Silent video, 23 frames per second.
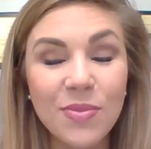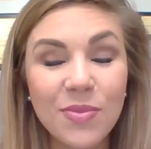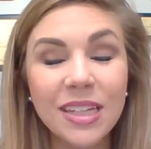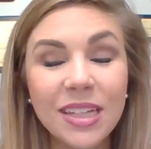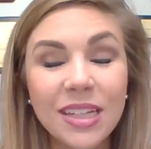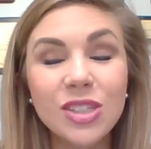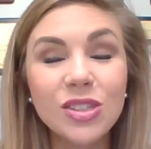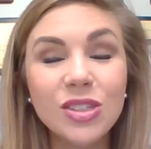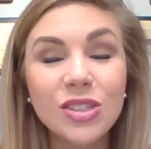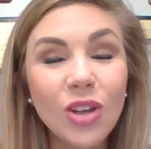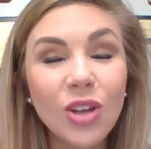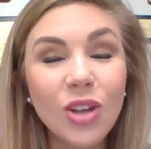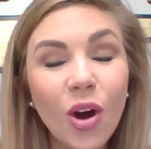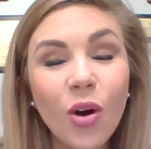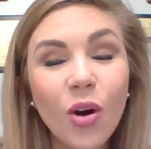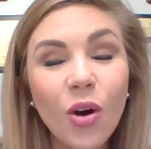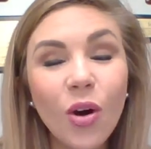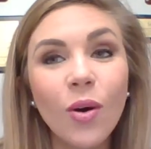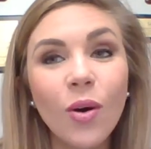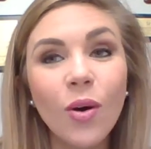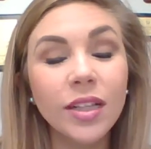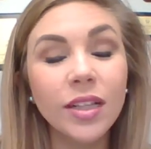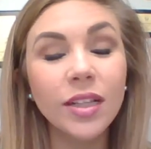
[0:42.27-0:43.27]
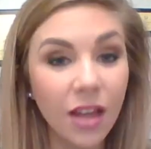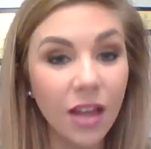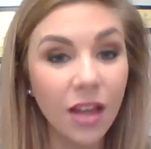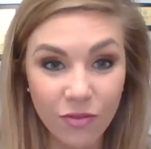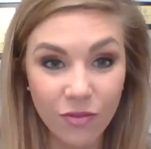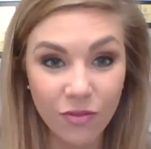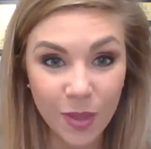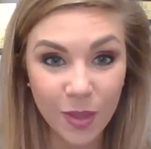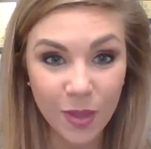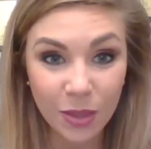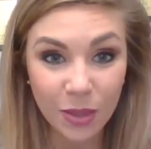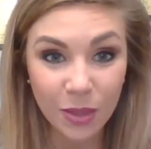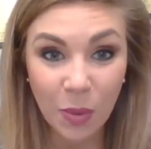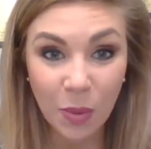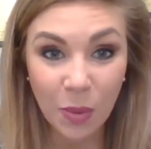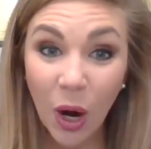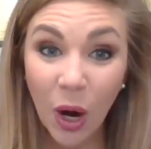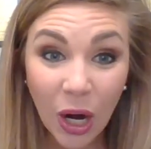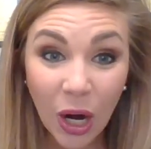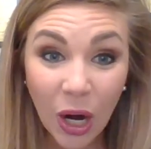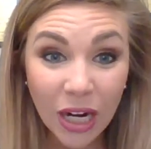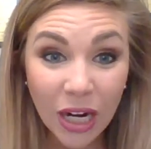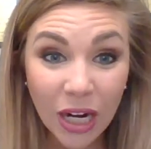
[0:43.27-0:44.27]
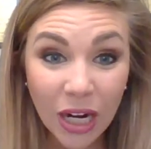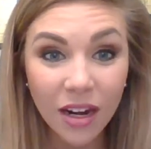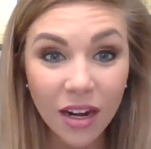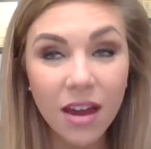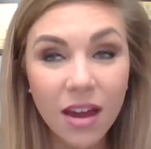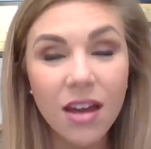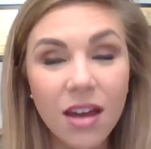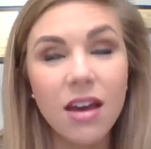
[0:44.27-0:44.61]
So love being a part